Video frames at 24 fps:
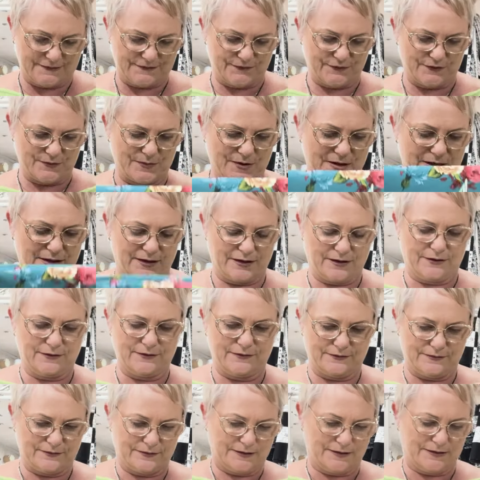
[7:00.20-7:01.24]
for a Margot.
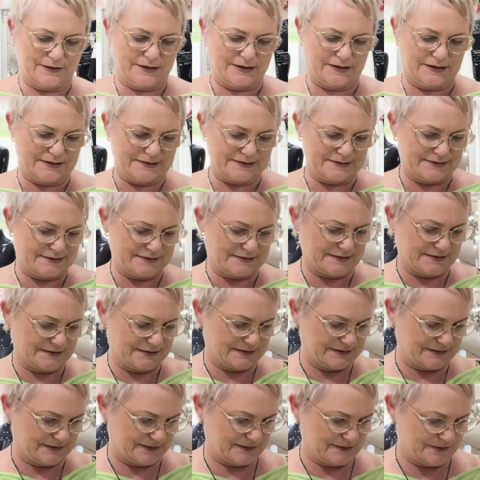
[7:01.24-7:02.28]
I think it's
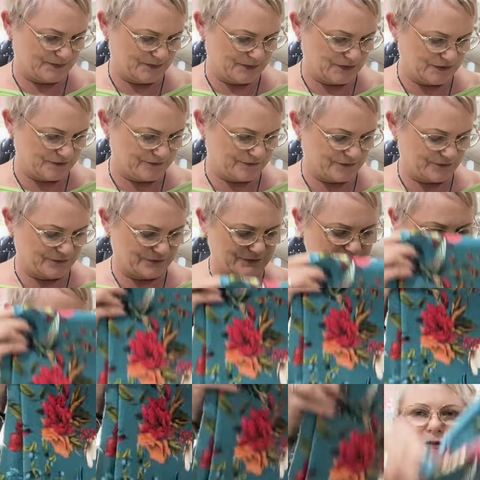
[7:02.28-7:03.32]
beautiful,
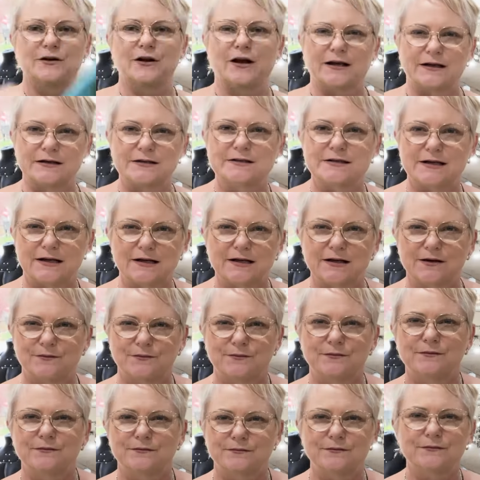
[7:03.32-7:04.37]
like
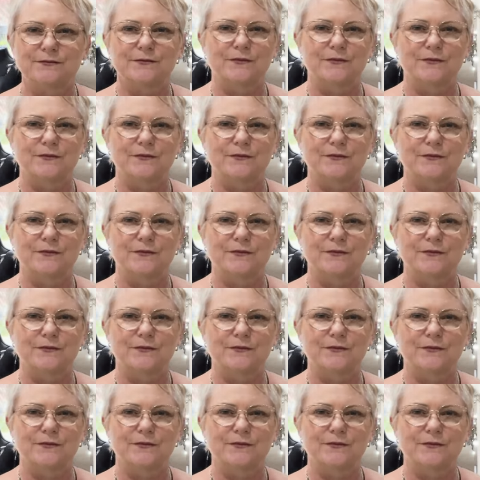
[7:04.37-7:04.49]
denim